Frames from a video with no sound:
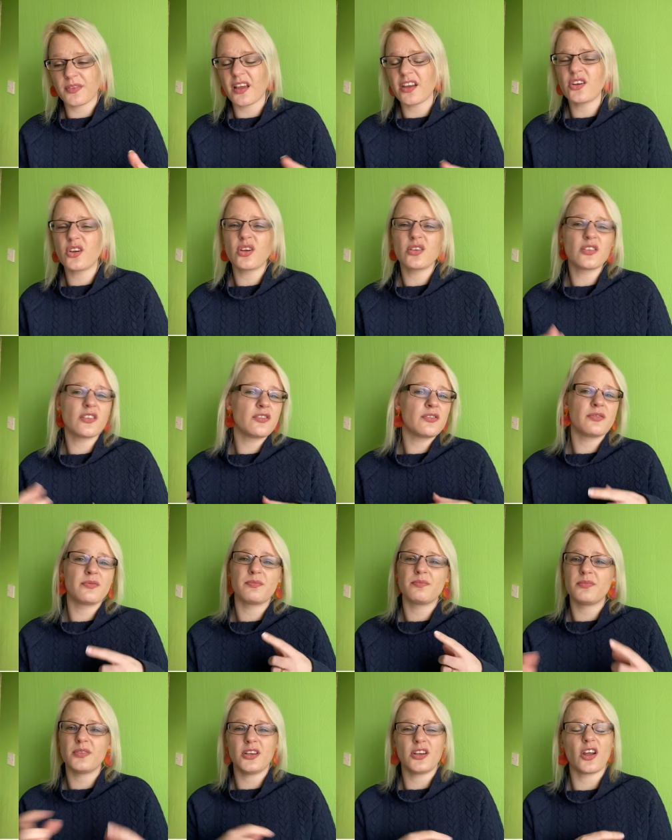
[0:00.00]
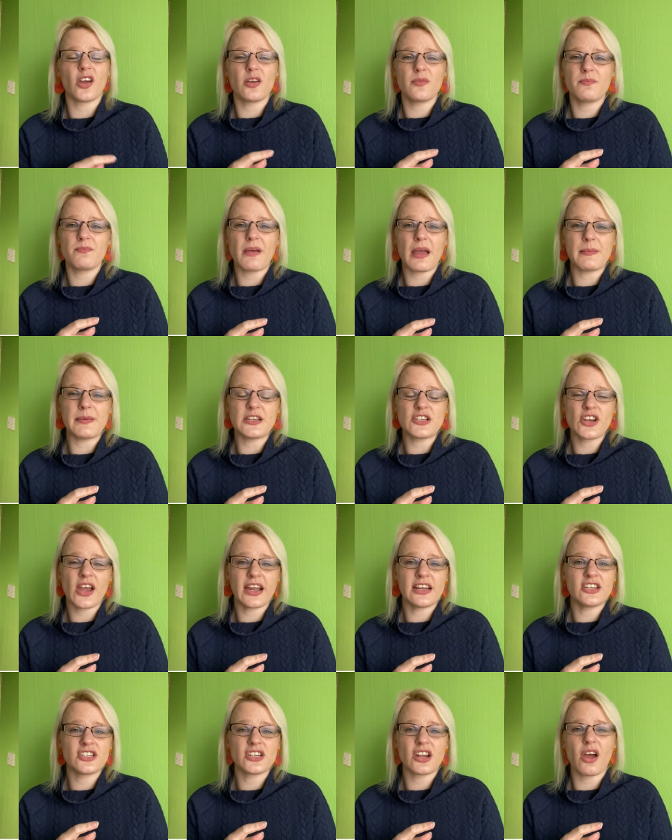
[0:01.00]
I could have, you know, maybe
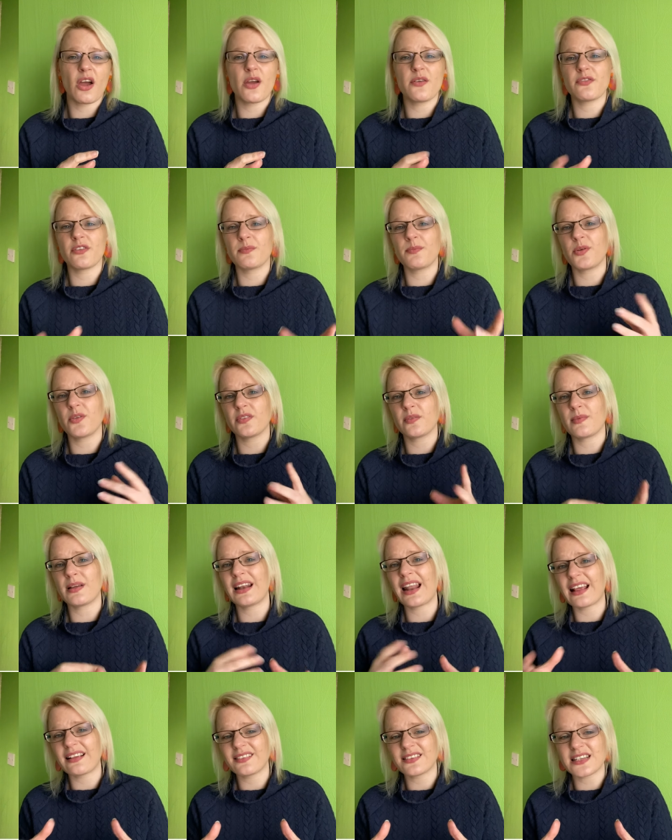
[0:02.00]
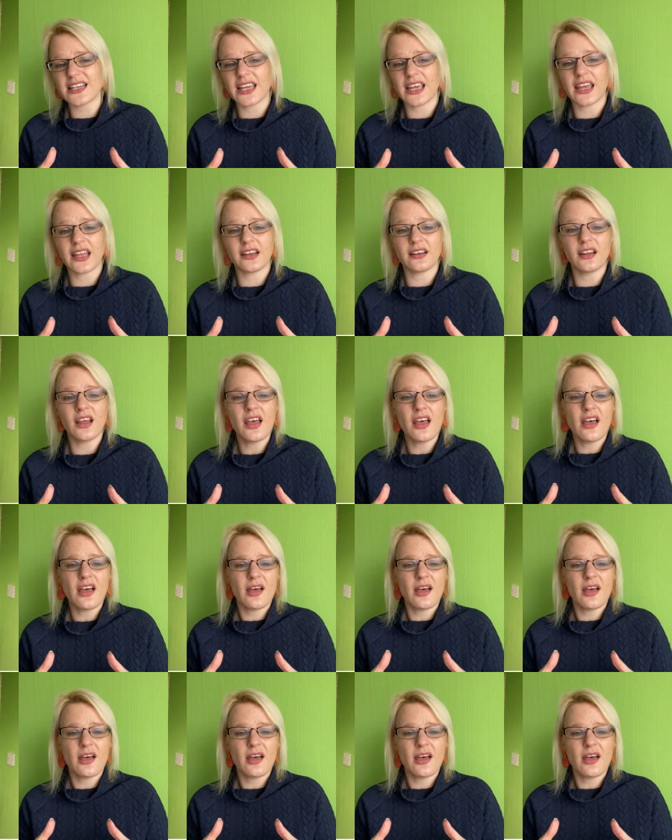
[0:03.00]
changed it over and put some elastic in,